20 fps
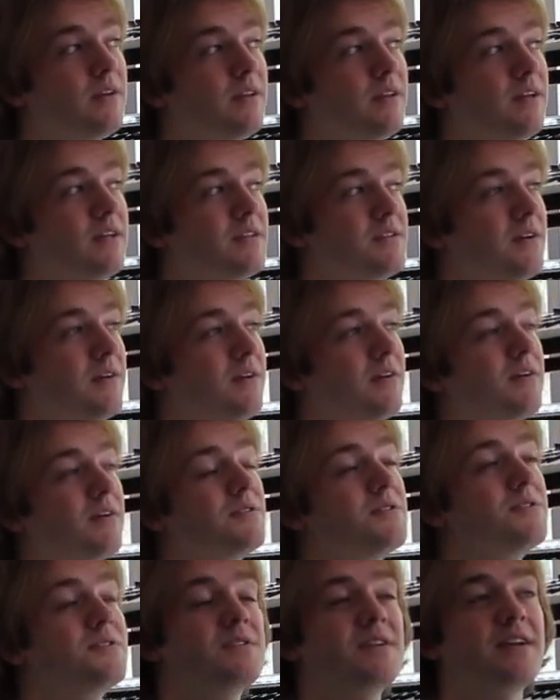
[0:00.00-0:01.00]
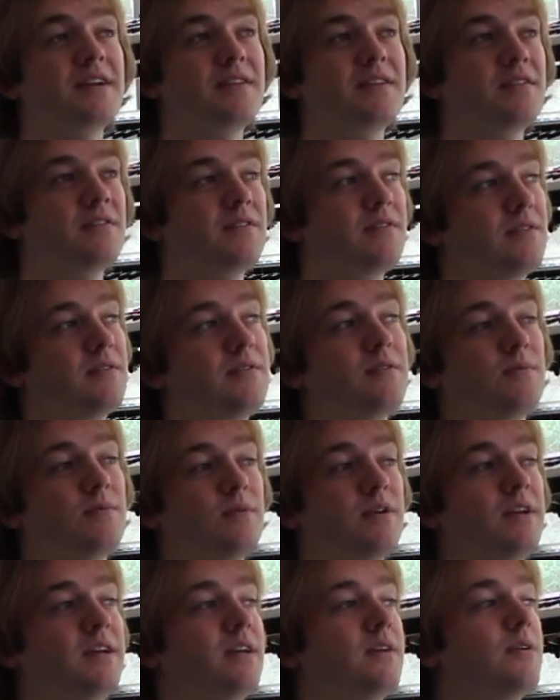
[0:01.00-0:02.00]
The guitar is just like
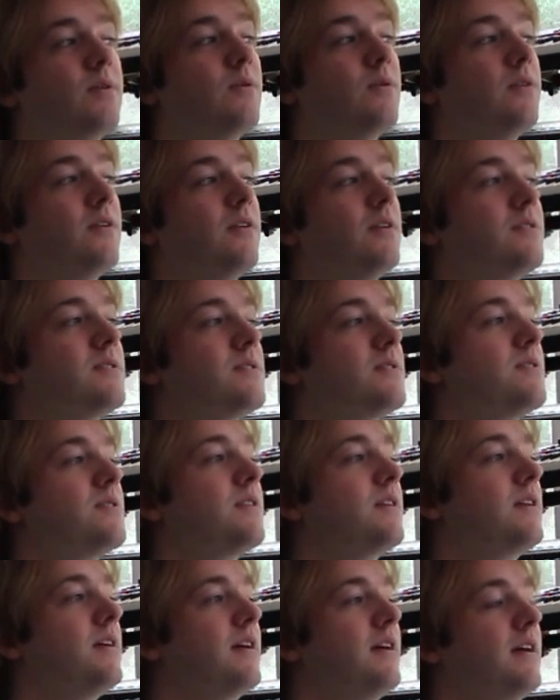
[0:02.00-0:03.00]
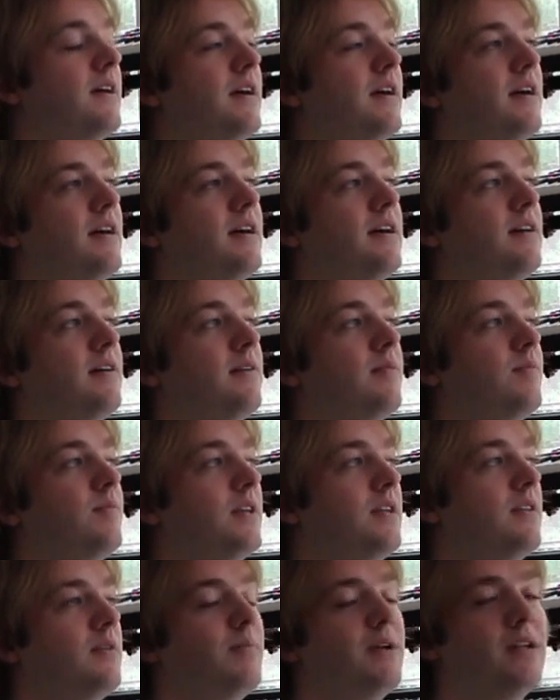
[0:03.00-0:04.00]
three chords, and
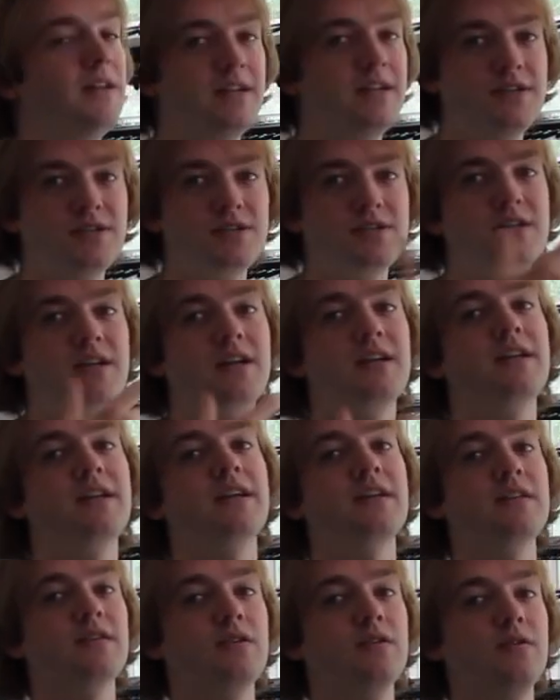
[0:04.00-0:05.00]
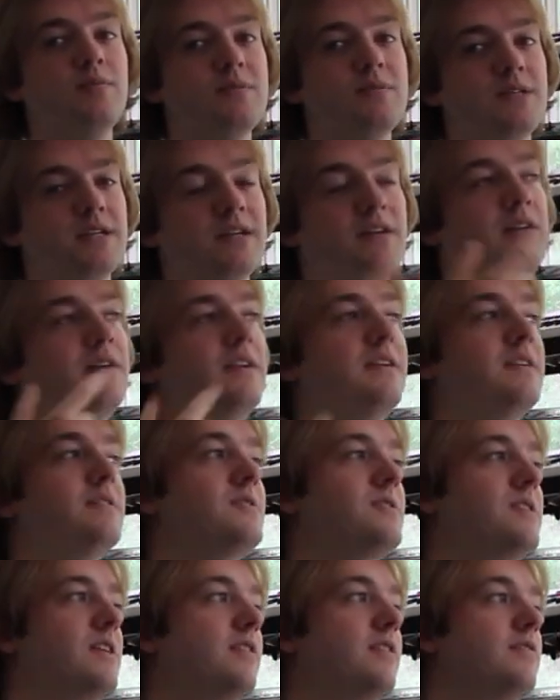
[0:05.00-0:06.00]
the melody just kind of like loops in on
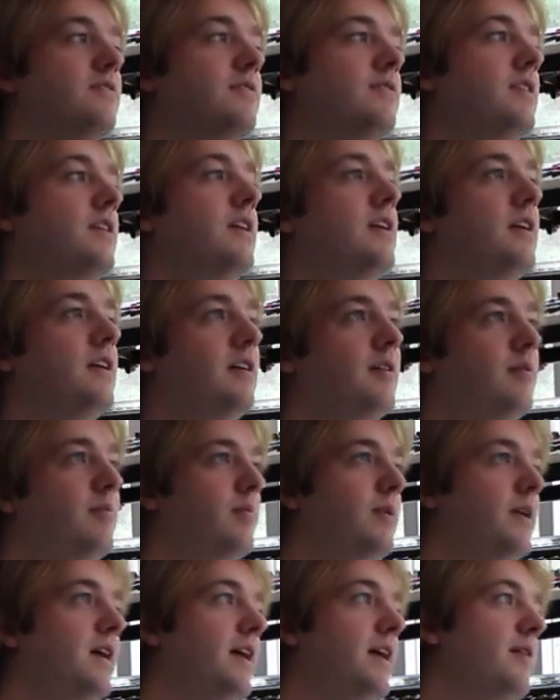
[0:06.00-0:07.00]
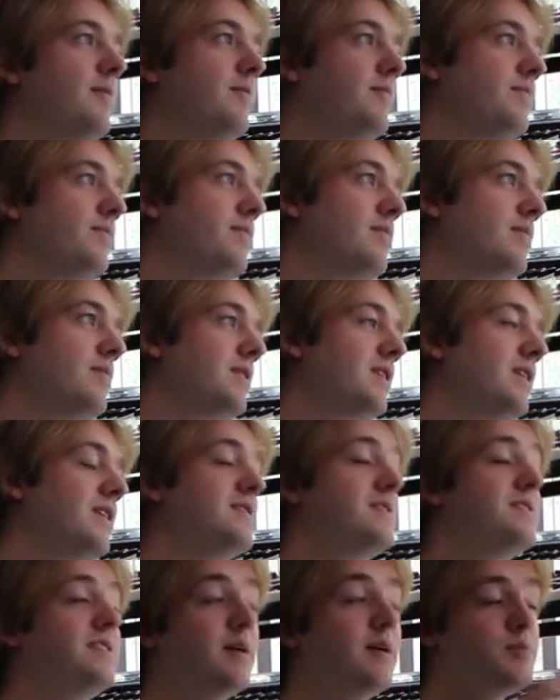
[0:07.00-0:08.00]
itself, but
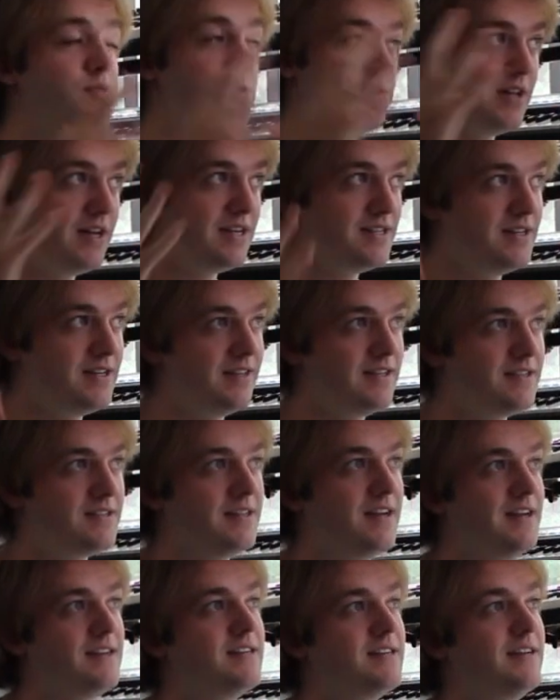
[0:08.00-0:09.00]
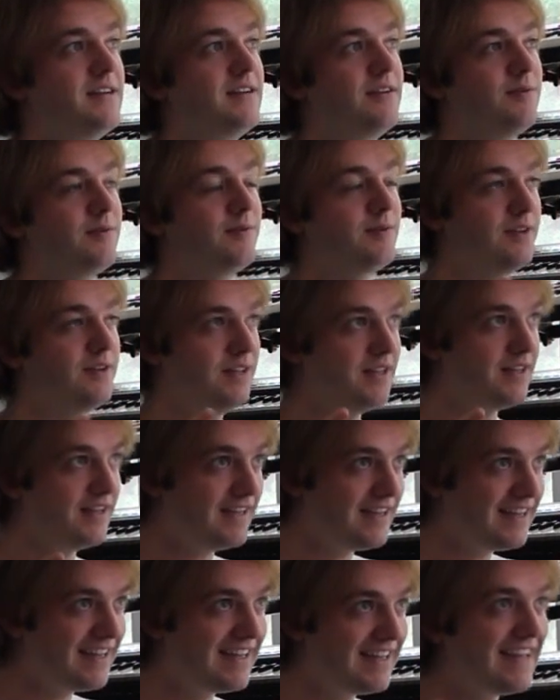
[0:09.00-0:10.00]
conceptualizing this idea and really
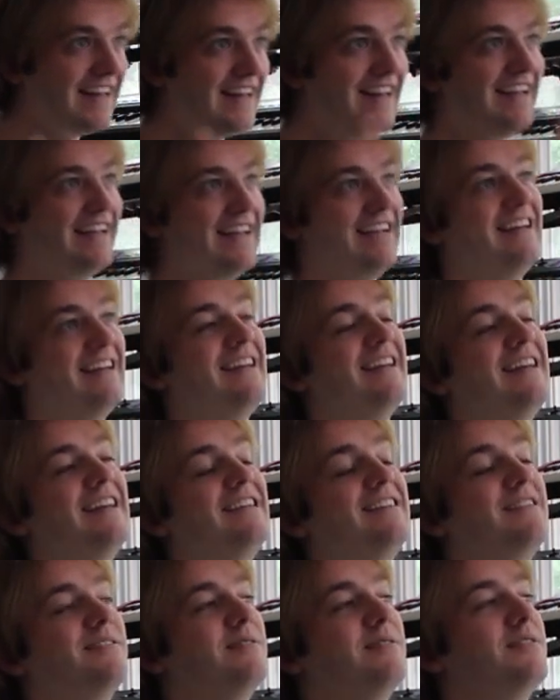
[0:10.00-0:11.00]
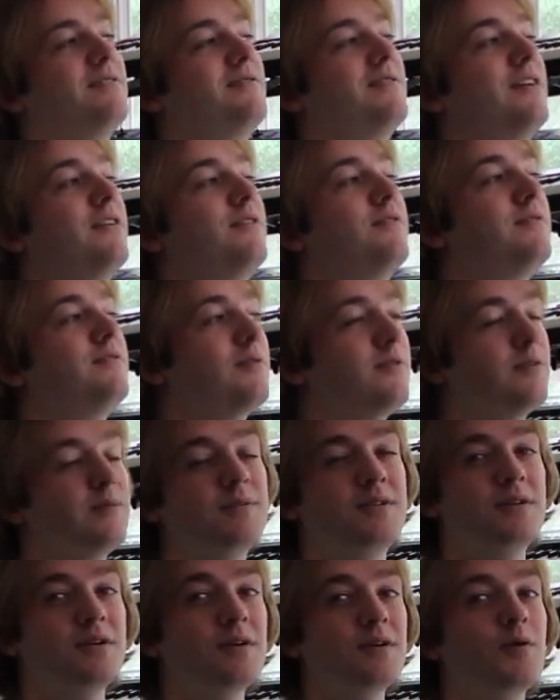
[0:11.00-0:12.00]
like getting it into its final
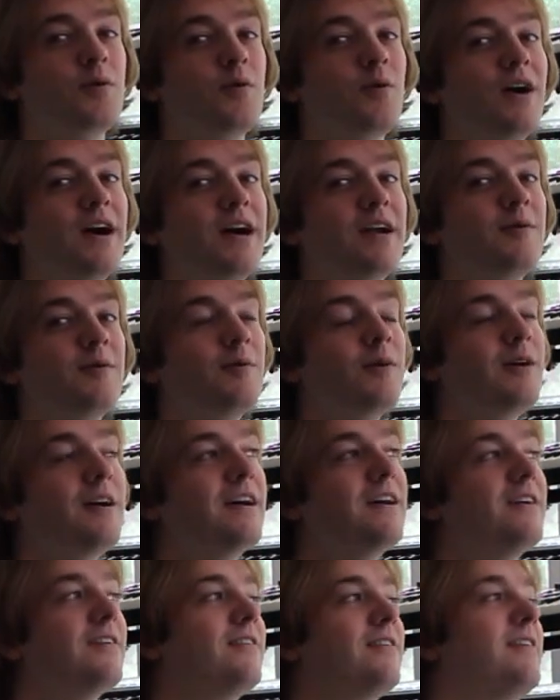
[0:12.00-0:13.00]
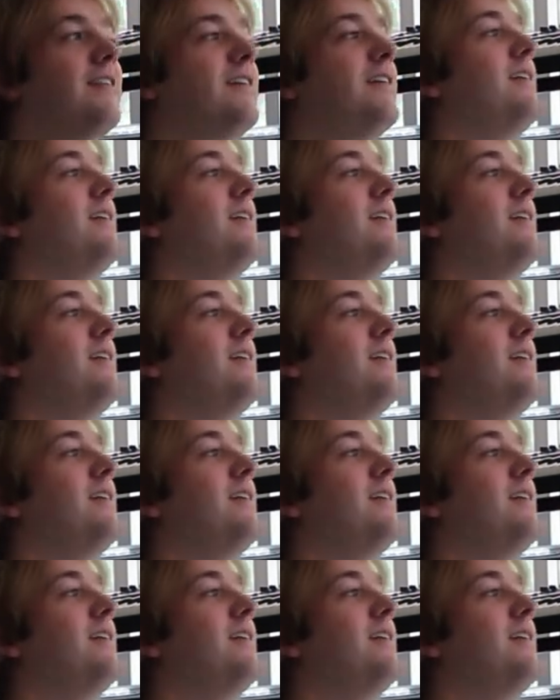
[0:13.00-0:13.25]
form took quite a while.